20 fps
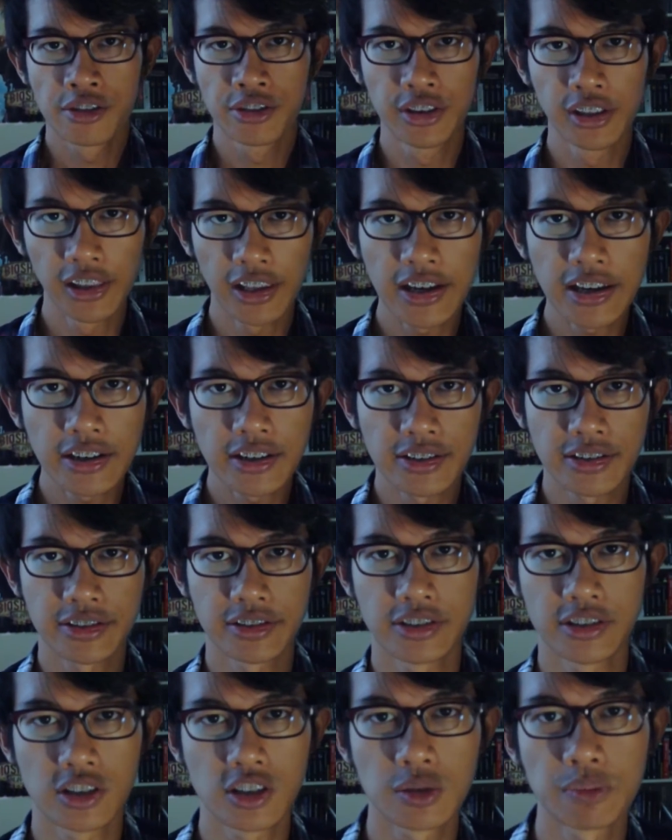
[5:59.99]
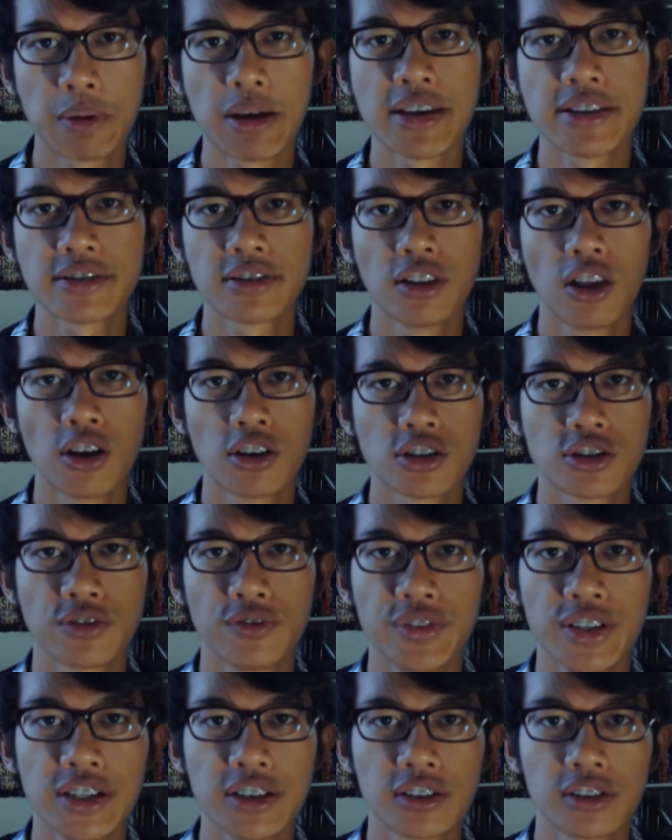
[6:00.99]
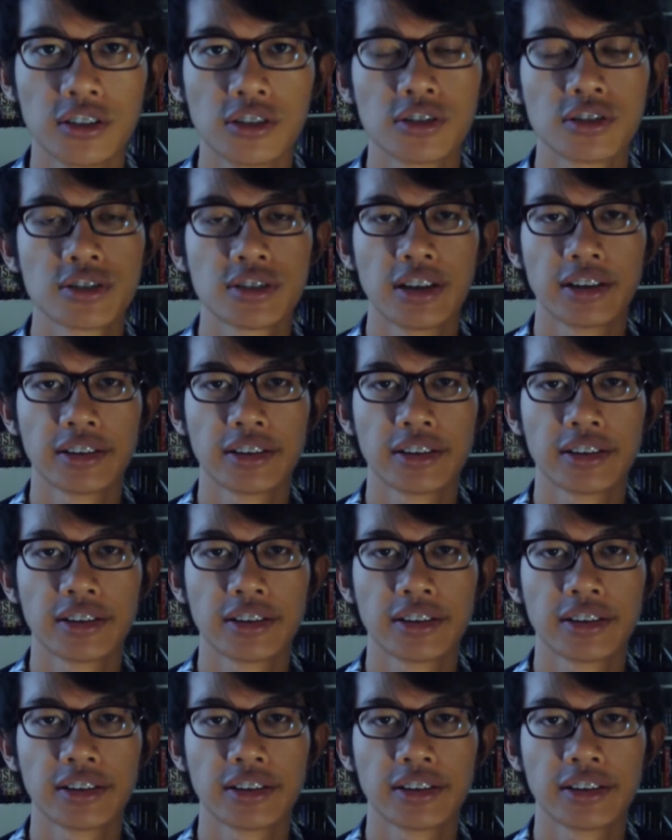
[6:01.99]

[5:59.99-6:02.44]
The latest in space launch vehicles